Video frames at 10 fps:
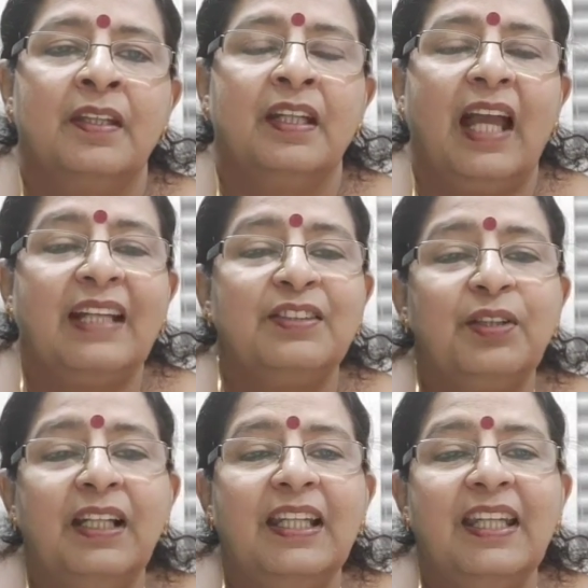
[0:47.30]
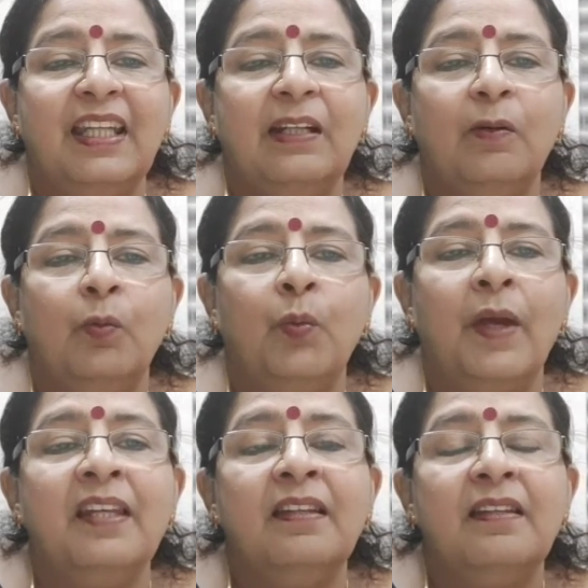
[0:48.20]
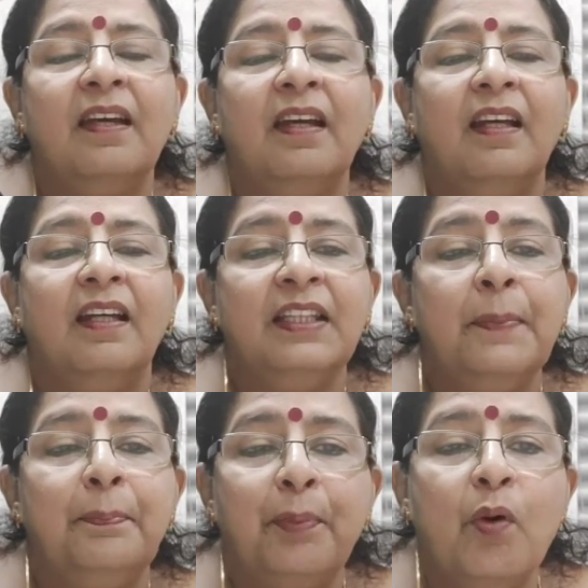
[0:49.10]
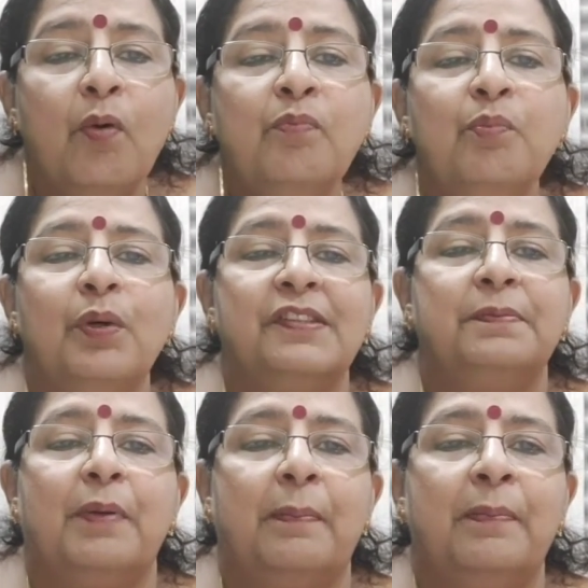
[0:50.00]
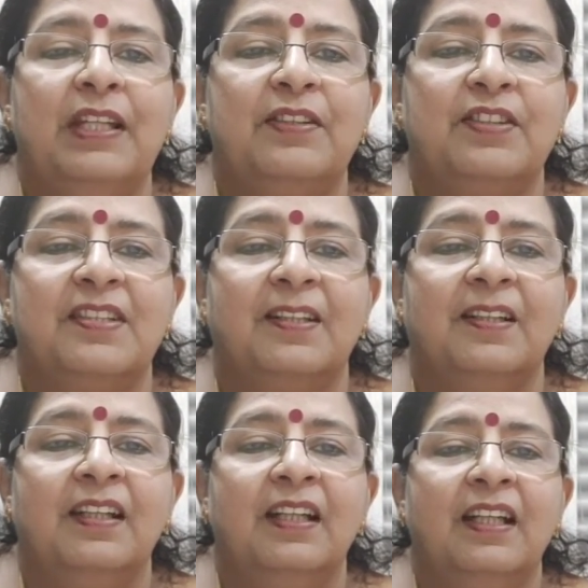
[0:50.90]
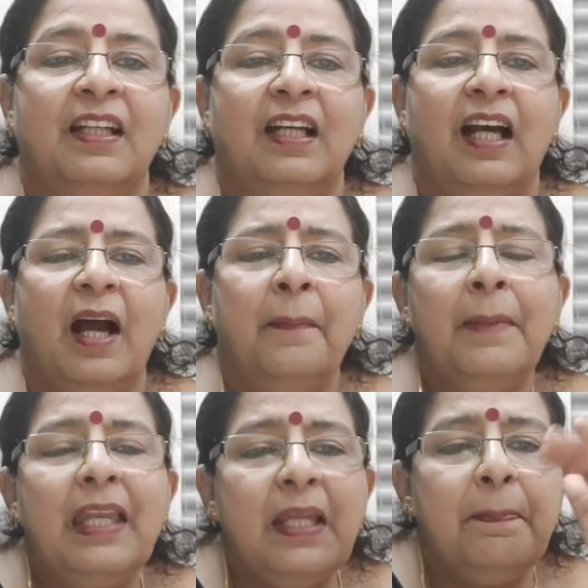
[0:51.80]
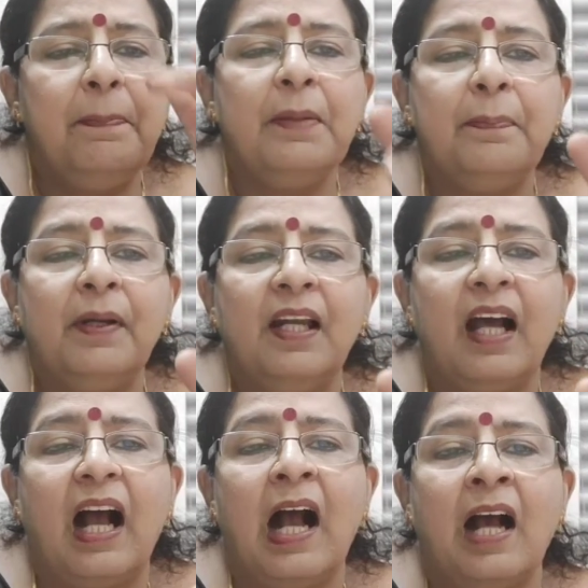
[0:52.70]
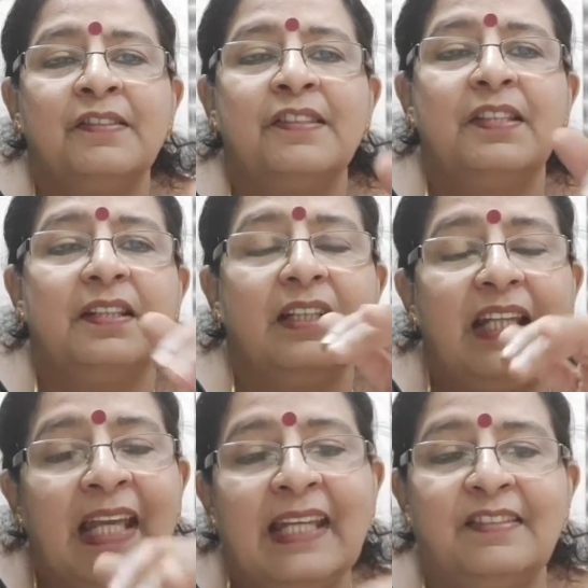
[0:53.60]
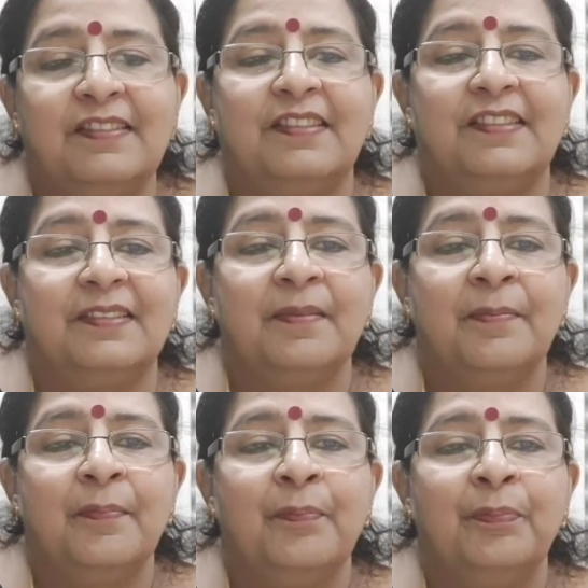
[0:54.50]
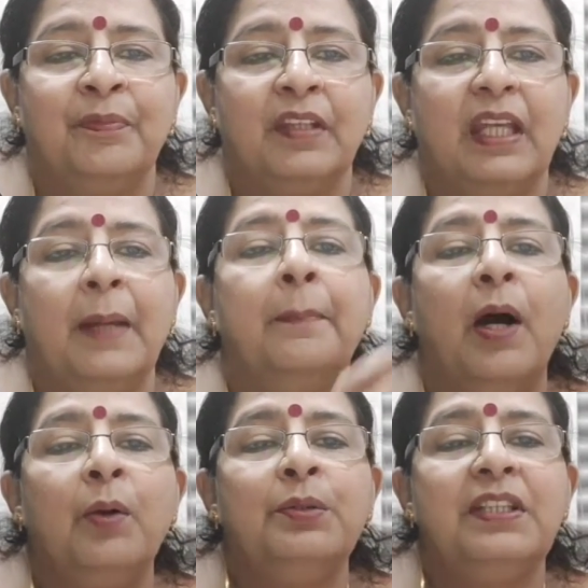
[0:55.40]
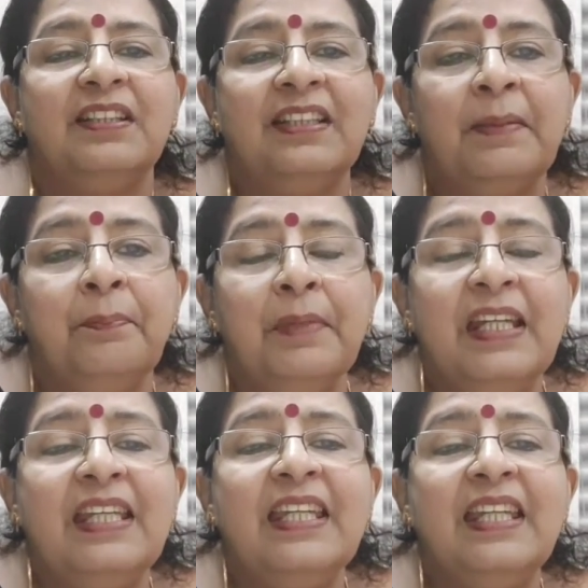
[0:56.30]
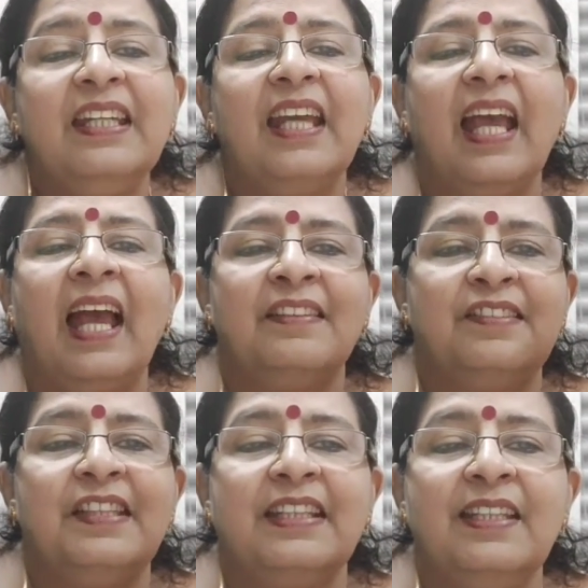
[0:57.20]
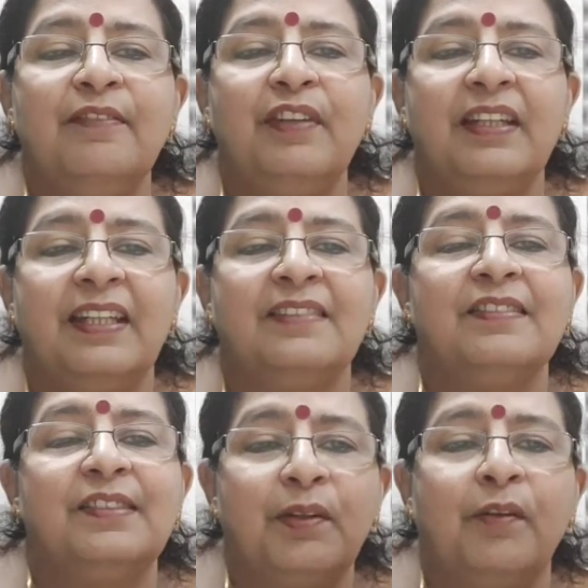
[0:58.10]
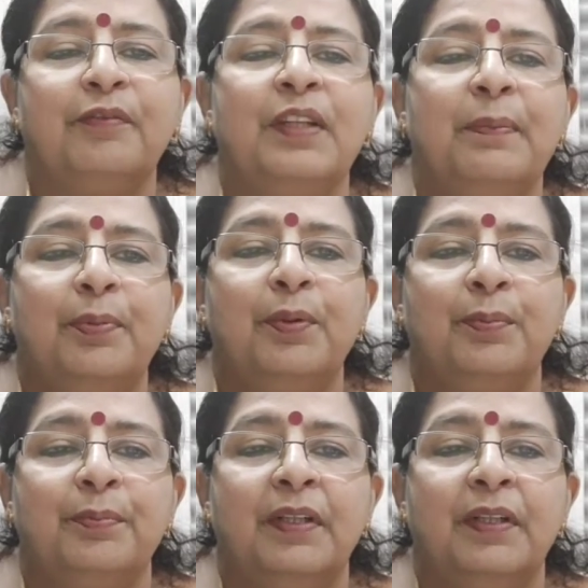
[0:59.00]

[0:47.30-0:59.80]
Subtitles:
Actually, when the poem was published, many people asked Yeats about the meaning and significance of the poem.